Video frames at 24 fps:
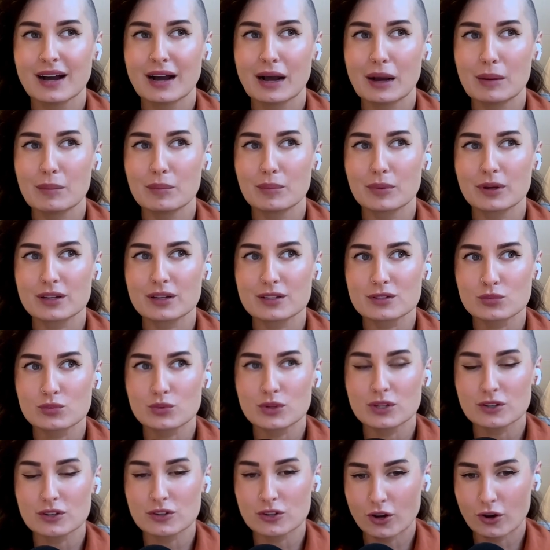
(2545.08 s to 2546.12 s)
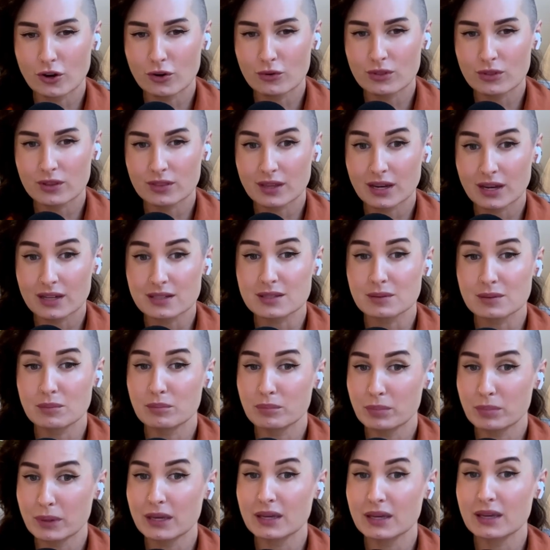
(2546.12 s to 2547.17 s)
because we know that that's a
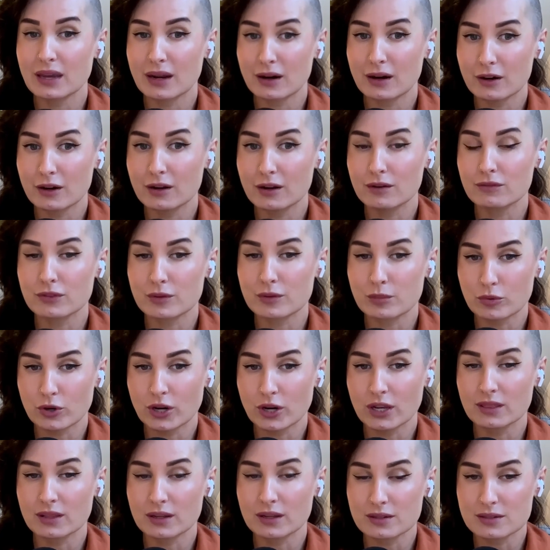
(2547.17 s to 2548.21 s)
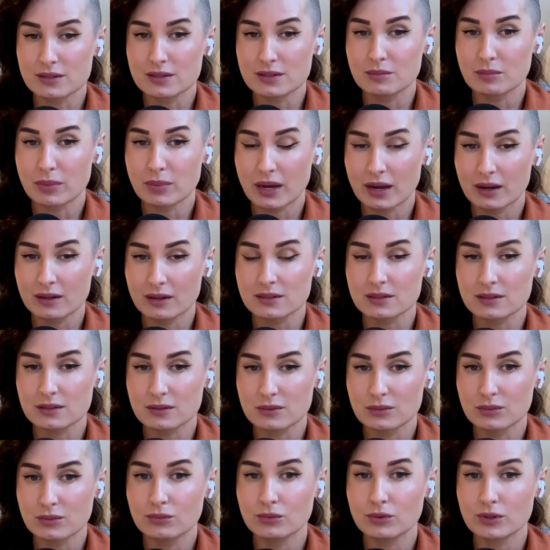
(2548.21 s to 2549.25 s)
big area of the brain that is impacted
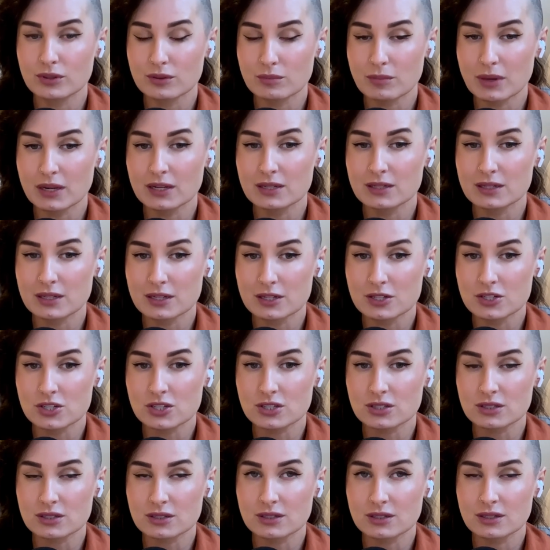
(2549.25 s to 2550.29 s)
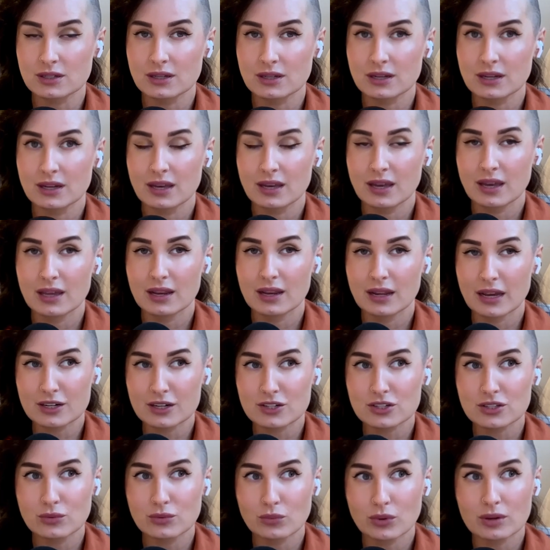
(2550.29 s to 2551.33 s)
with meditation. And
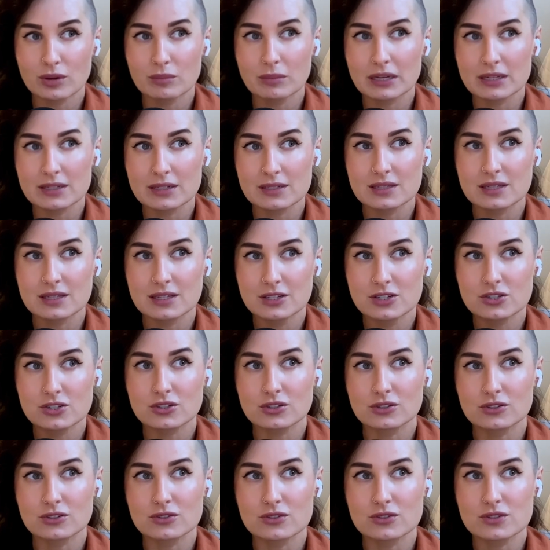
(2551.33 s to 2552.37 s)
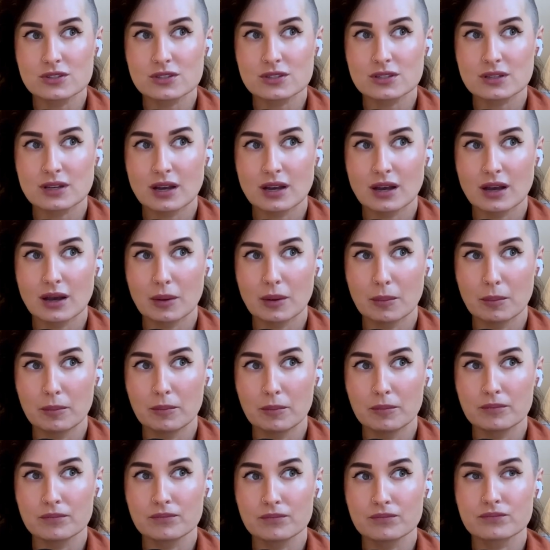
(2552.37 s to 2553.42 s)
actually, one of my teachers,
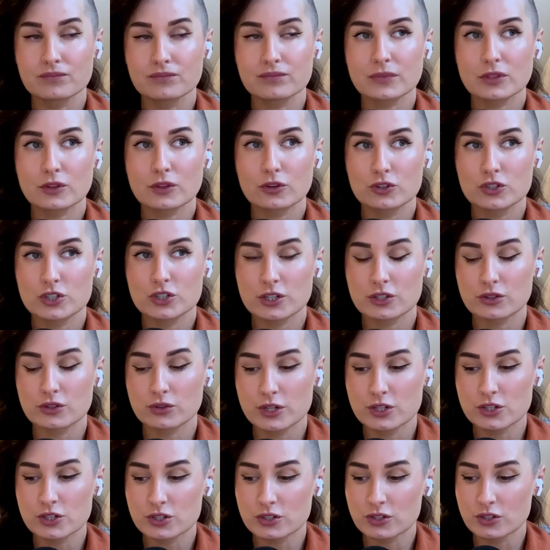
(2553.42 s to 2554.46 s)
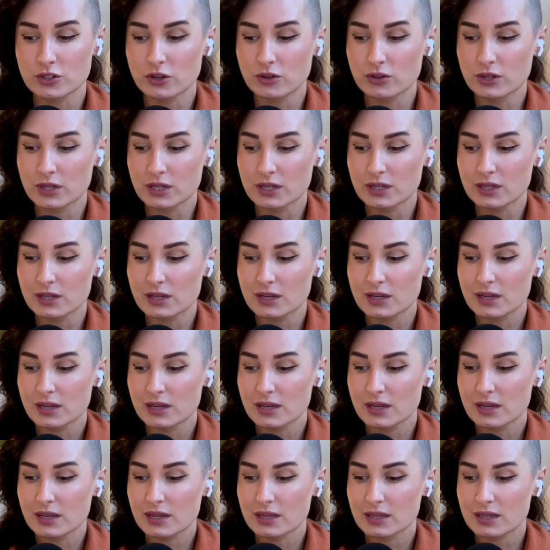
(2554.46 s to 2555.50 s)
third generation yogi,
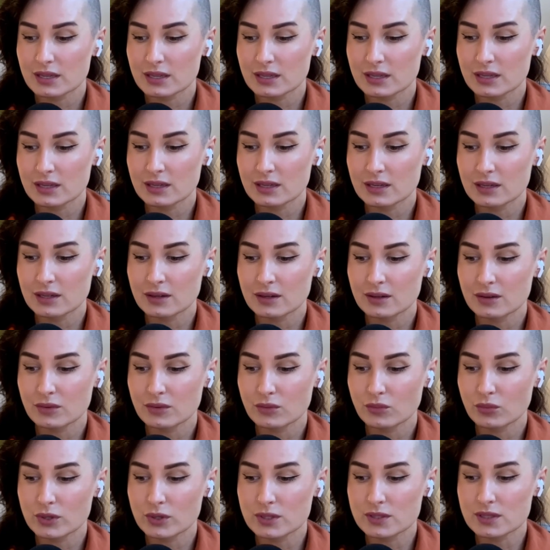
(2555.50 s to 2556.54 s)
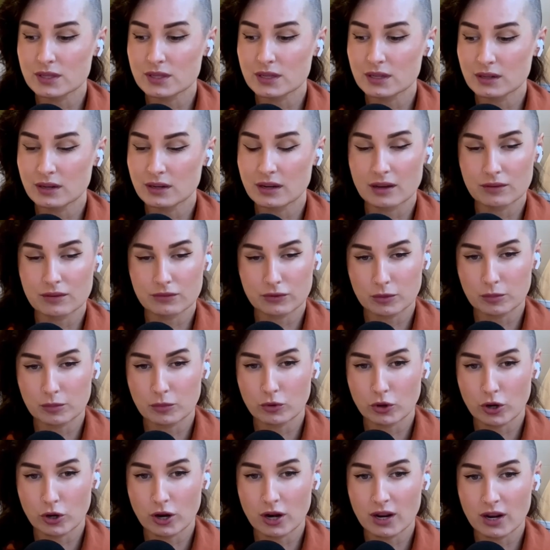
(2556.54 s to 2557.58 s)
he was in an
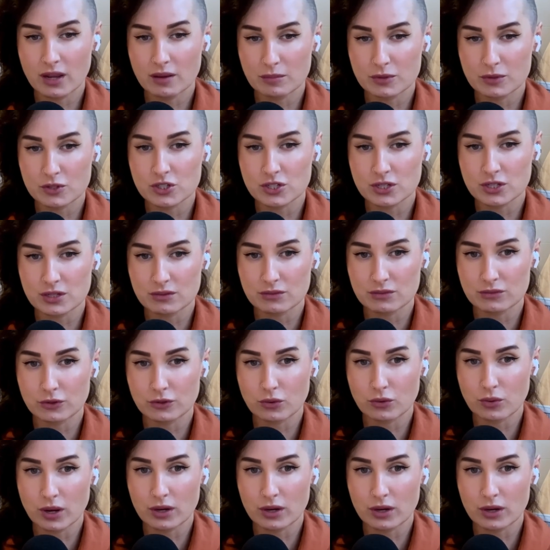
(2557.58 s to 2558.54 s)
fMRI machine for quite a